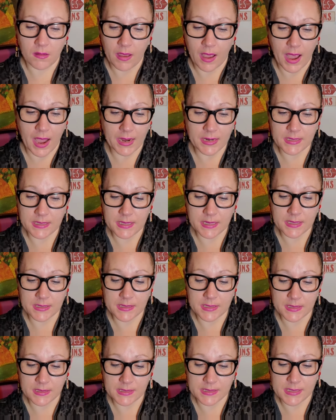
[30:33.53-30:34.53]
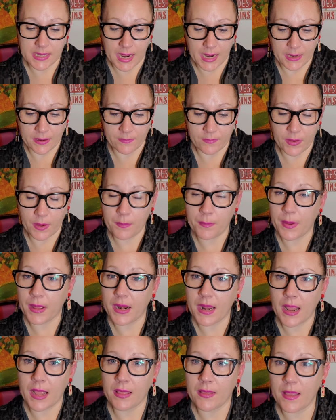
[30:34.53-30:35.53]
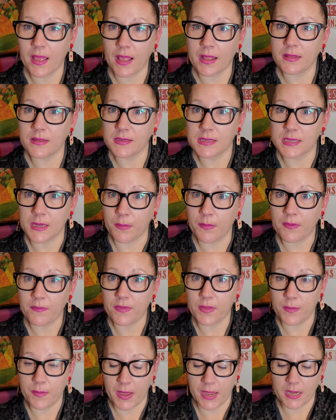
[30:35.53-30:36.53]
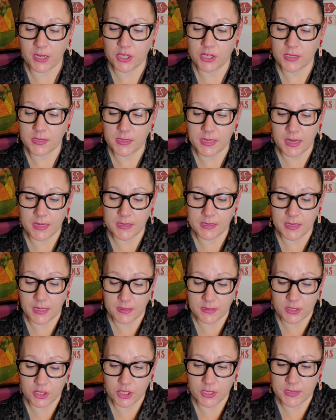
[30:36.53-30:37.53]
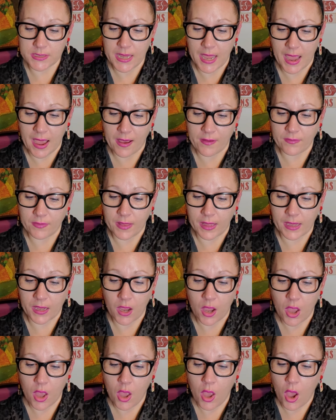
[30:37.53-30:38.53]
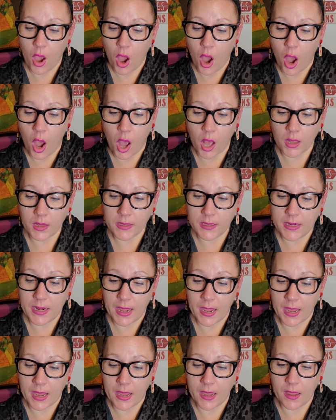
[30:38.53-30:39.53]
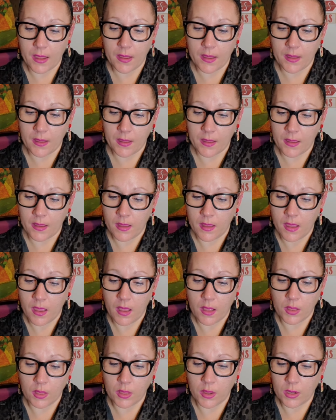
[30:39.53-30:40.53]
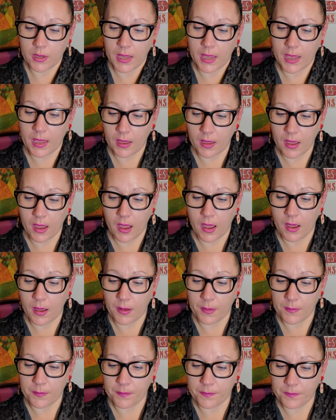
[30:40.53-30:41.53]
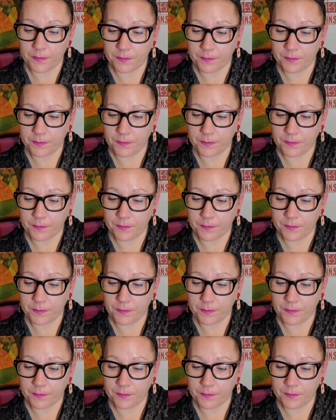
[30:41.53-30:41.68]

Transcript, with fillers: ideas inside of it, but in some of the pages, it does just have like holiday looking um,